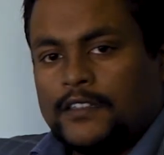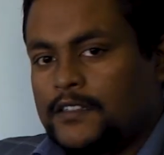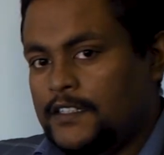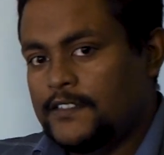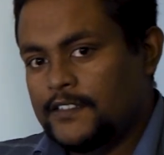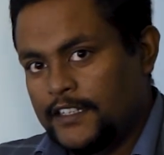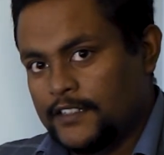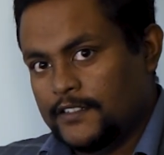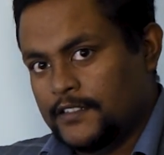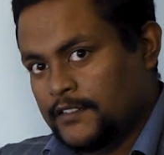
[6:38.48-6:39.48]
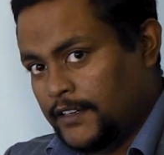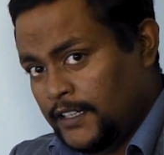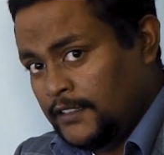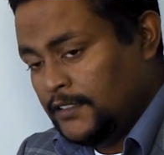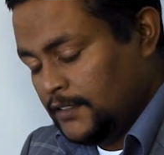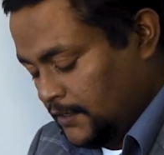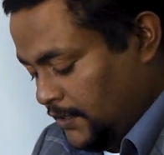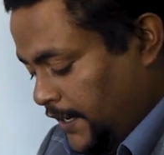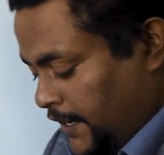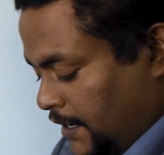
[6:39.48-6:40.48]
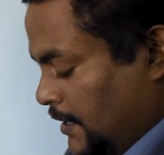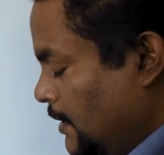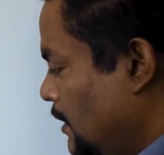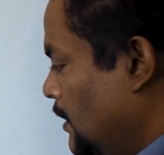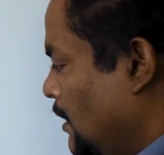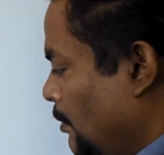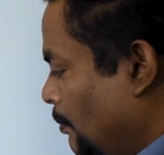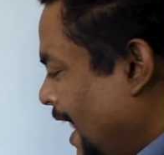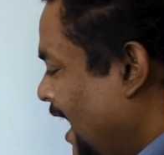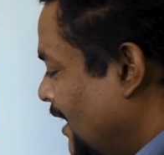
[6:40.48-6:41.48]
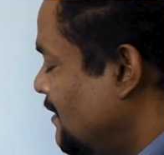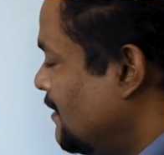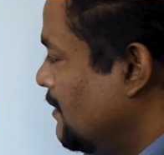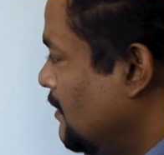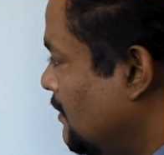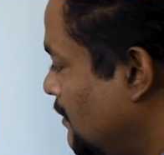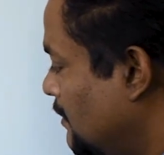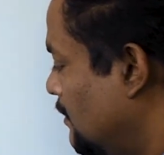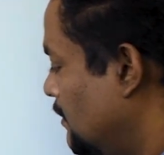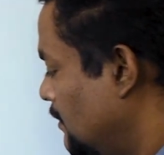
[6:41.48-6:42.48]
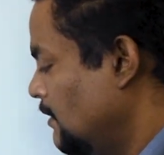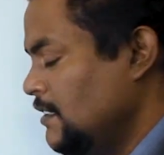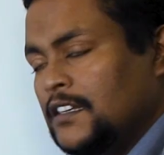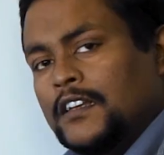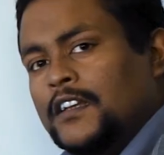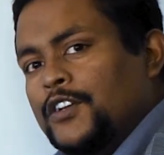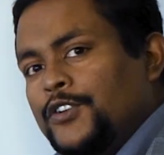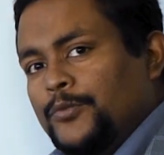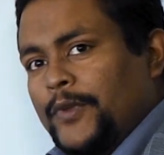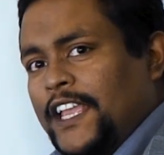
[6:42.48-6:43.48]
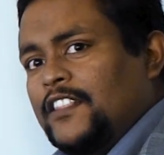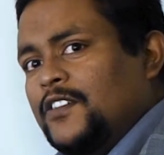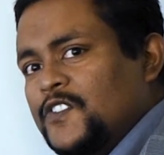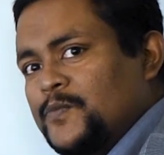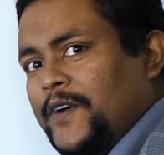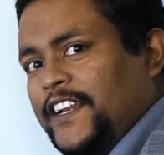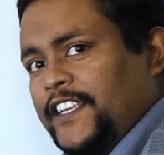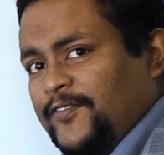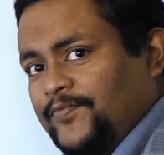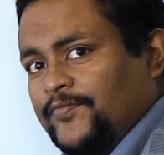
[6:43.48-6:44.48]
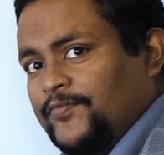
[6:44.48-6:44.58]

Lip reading: these years, right? Okay. Plus, to make those money,